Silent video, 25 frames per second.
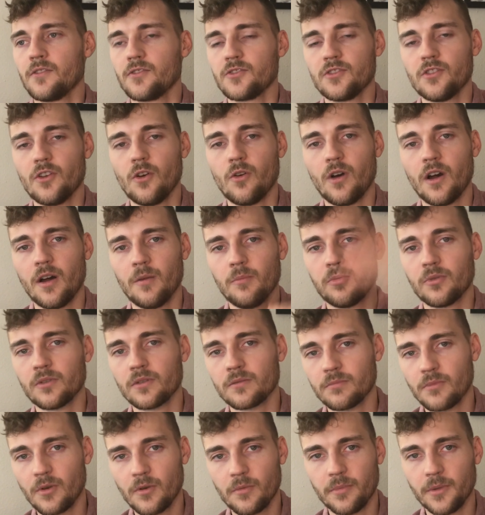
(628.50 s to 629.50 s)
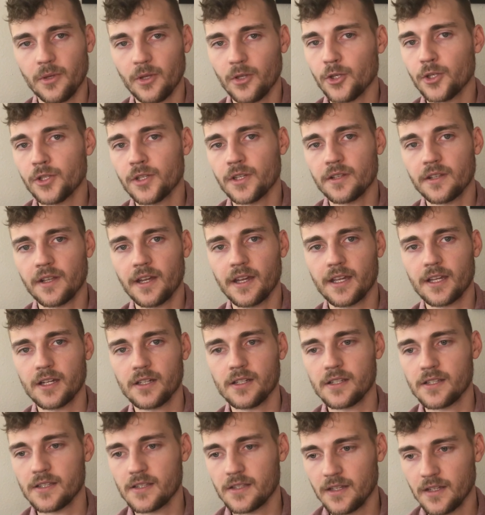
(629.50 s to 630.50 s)
no upward mobility. Like
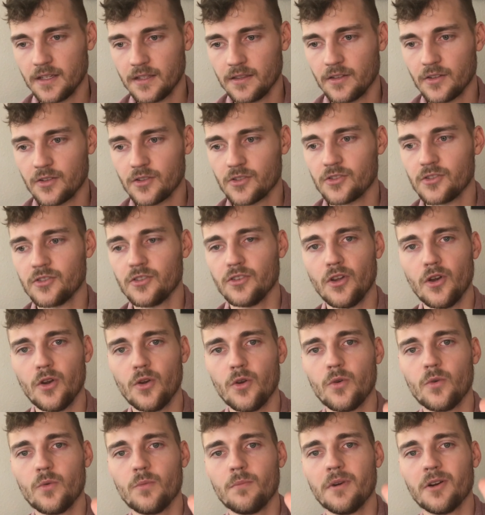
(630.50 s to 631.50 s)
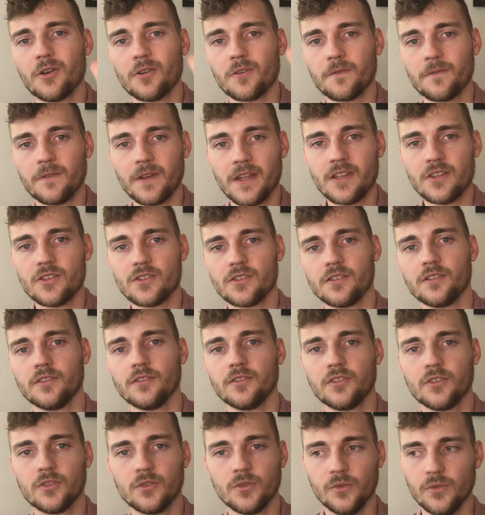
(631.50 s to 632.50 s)
I said, there's no
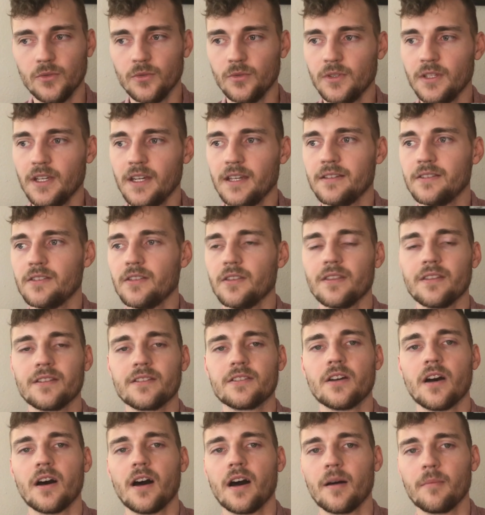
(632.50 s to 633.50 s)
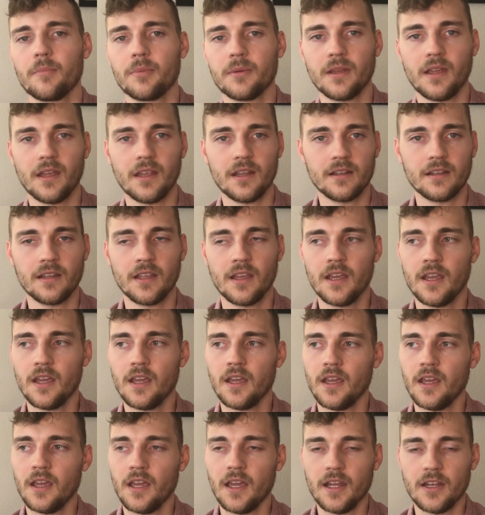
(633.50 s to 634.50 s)
motivation to get to the top, and
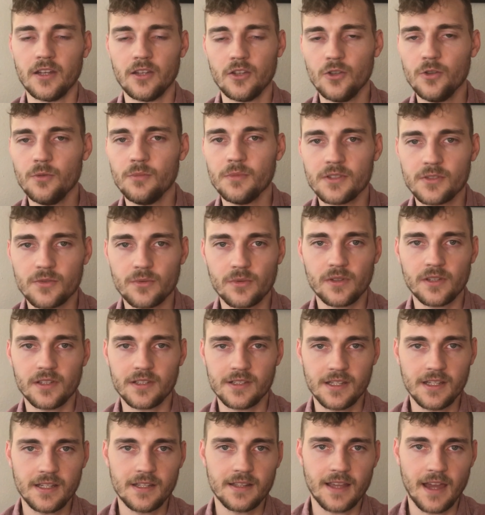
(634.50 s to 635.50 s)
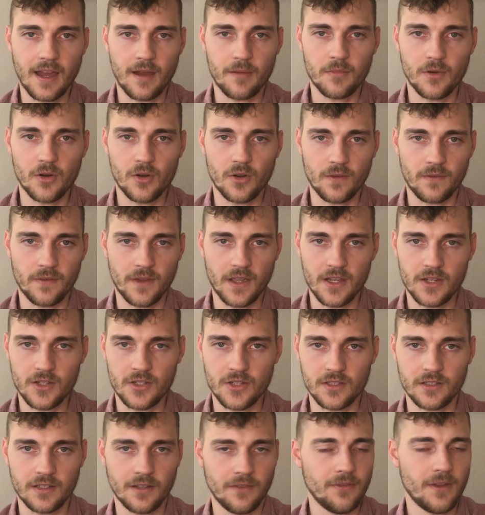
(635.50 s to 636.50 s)
humans really need that
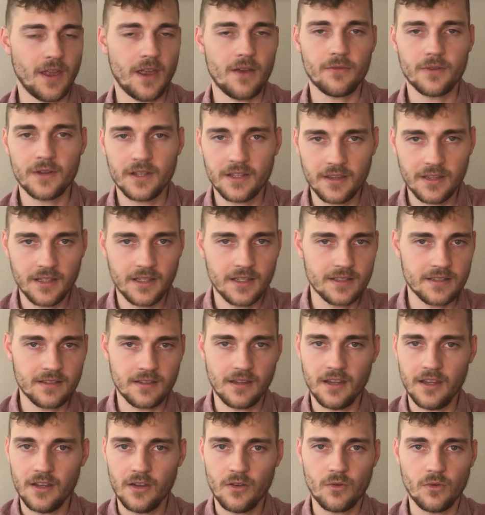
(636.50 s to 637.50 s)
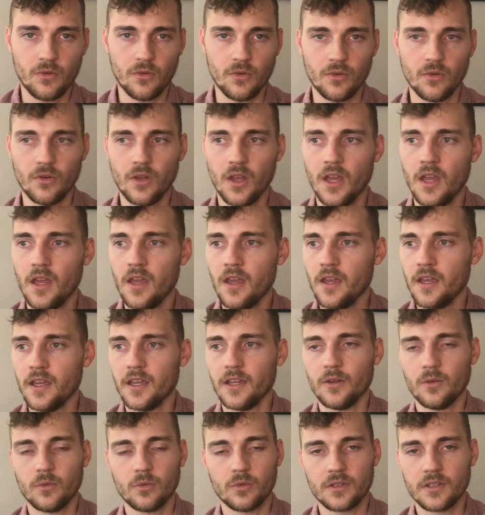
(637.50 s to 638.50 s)
motivation. If everything's equal,
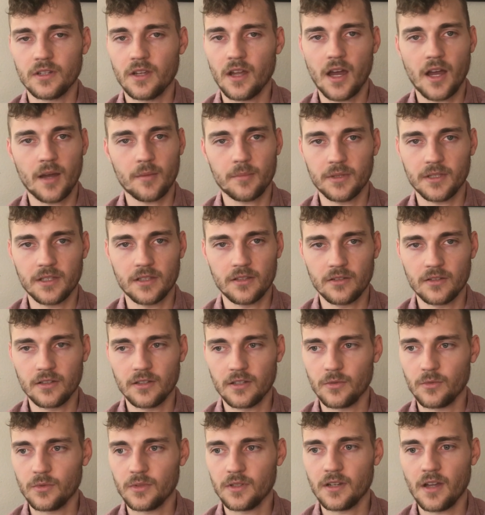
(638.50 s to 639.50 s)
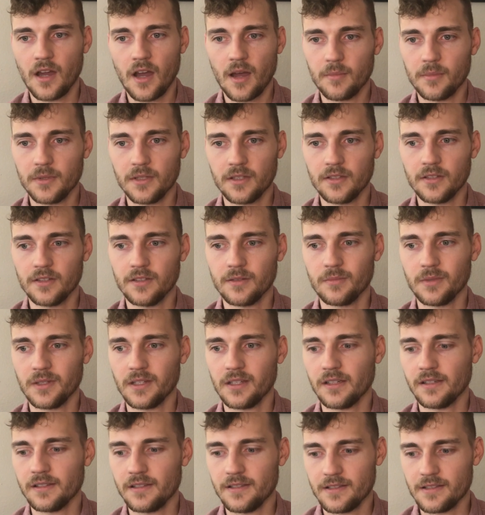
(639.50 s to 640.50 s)
it would not be good. It would not be good,
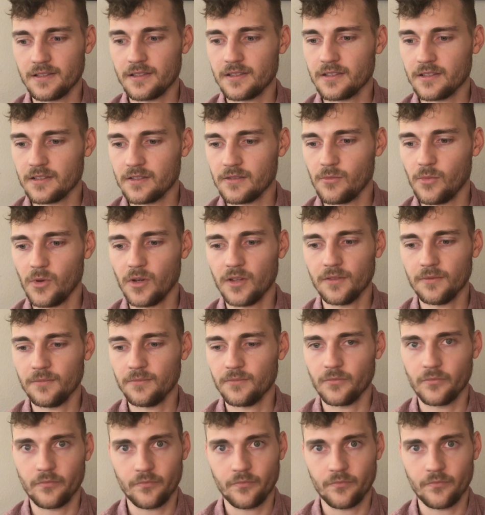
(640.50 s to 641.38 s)
because, well,